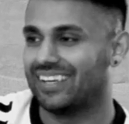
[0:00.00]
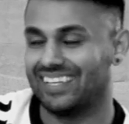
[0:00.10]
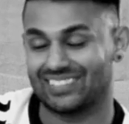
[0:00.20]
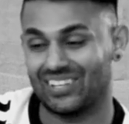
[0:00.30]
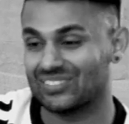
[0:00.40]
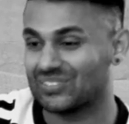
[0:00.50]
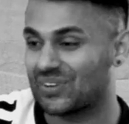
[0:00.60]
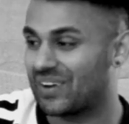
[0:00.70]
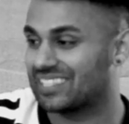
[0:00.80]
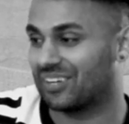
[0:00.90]
it sounds so
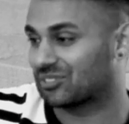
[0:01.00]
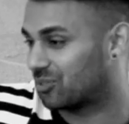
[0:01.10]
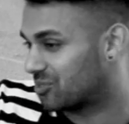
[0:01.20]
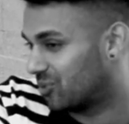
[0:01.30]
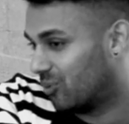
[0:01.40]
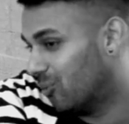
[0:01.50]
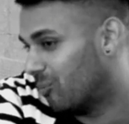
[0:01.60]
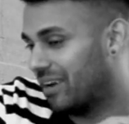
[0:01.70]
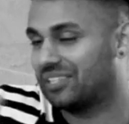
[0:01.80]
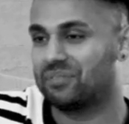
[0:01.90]
crazy, I was going to all
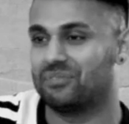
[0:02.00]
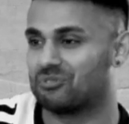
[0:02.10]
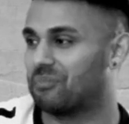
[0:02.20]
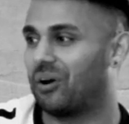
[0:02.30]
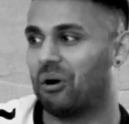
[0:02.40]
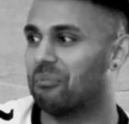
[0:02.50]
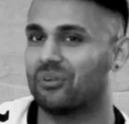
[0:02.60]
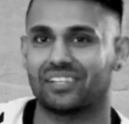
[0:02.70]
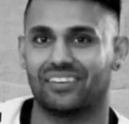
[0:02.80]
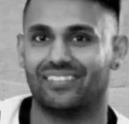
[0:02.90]
my interviews in my
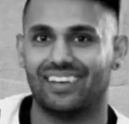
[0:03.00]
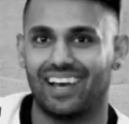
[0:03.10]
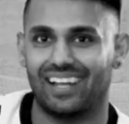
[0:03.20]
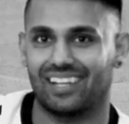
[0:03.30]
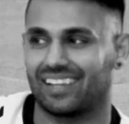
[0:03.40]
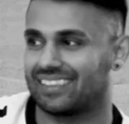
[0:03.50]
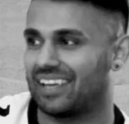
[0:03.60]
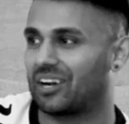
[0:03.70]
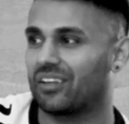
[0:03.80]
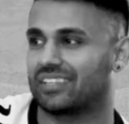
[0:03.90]
harmonium. And like,
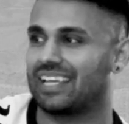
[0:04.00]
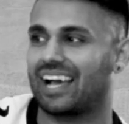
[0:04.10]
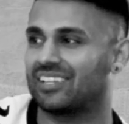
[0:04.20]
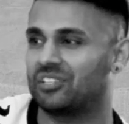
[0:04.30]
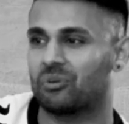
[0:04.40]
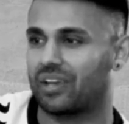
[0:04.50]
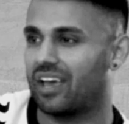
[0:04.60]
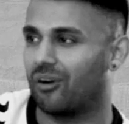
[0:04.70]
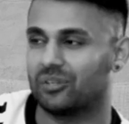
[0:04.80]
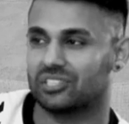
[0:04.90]
I got the tag in the UK,
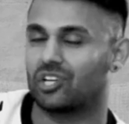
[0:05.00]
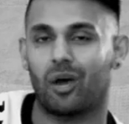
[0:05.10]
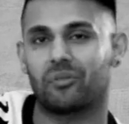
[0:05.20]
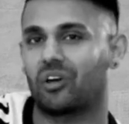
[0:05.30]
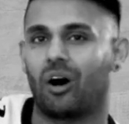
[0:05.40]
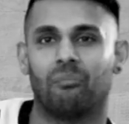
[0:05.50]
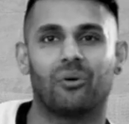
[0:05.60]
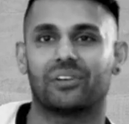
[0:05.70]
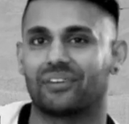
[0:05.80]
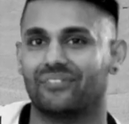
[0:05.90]
I was the guy with the
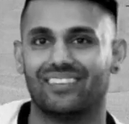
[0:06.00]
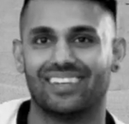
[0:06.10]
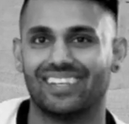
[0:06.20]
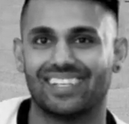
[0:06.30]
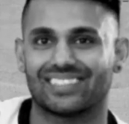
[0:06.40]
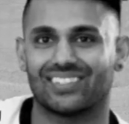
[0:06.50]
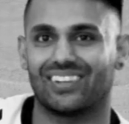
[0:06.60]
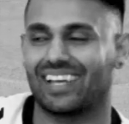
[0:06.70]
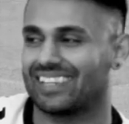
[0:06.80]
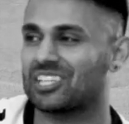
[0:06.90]
harmonium. So
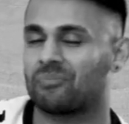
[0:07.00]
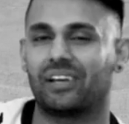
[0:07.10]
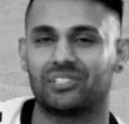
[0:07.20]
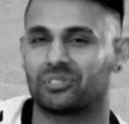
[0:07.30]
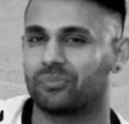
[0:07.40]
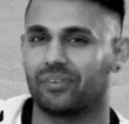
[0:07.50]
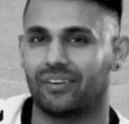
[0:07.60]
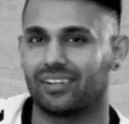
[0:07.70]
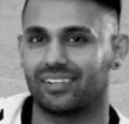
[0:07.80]
like, that's my instrument,